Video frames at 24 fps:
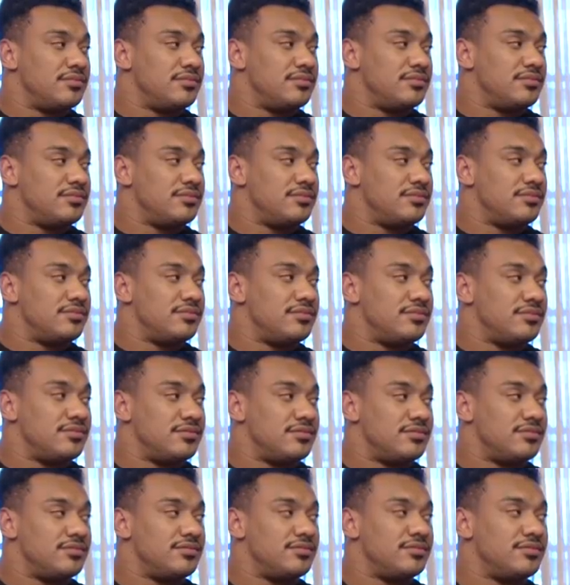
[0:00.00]

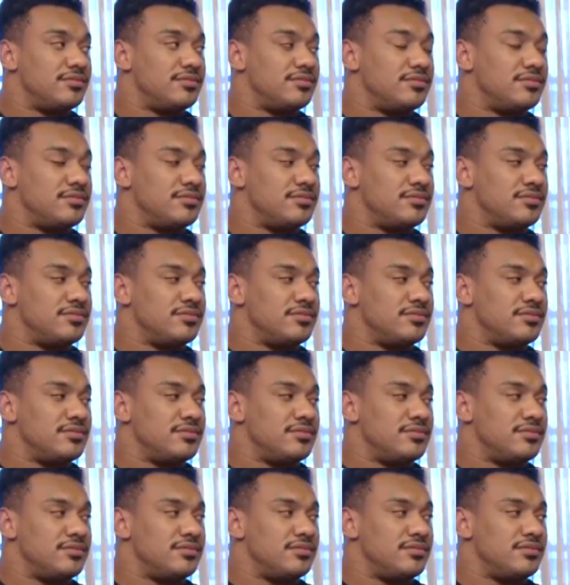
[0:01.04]

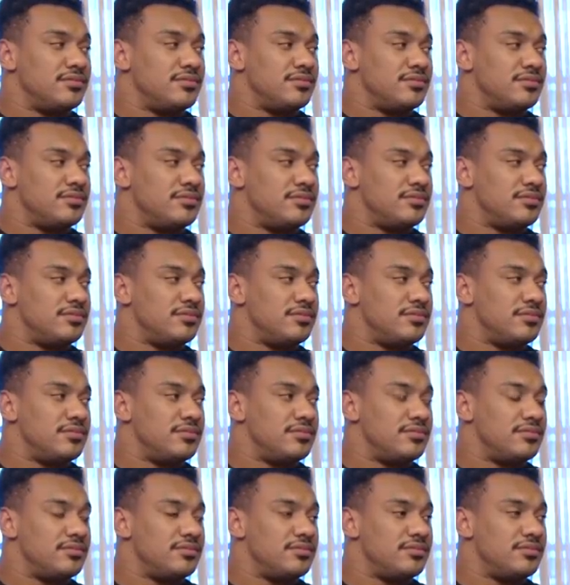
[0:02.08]

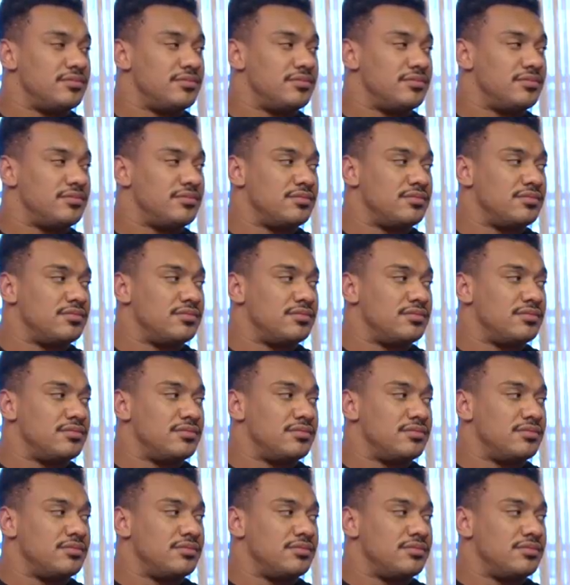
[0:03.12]

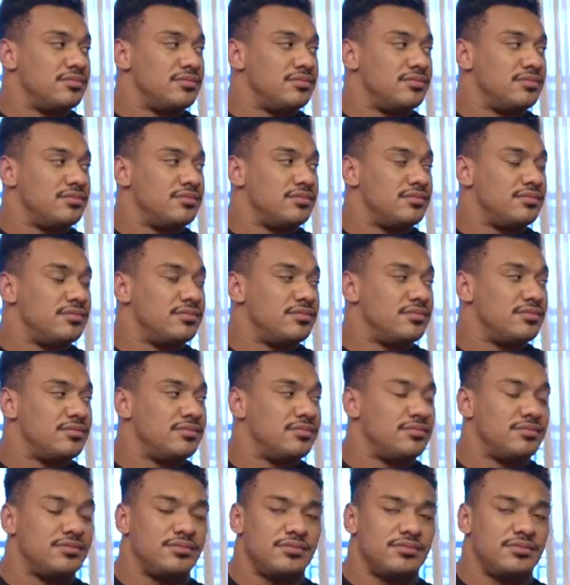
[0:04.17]
This person isn't speaking.